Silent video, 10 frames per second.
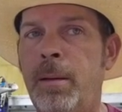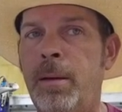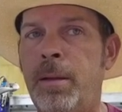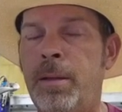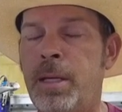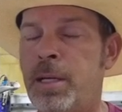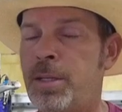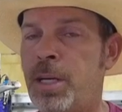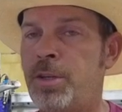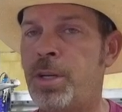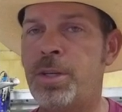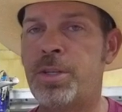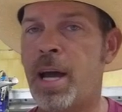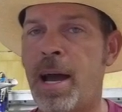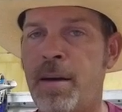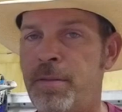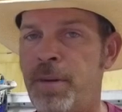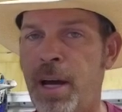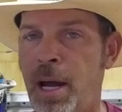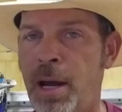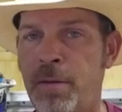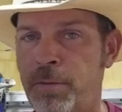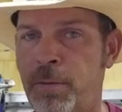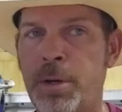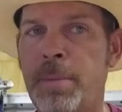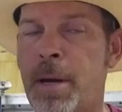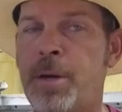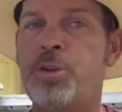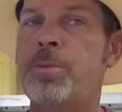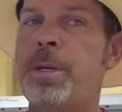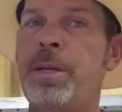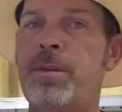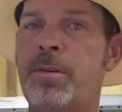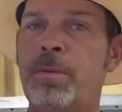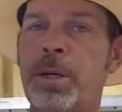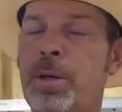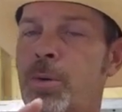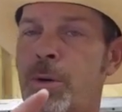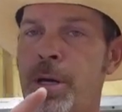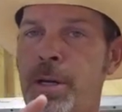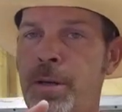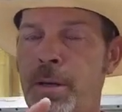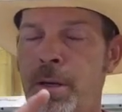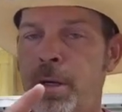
The intention is to have every measurement recorded.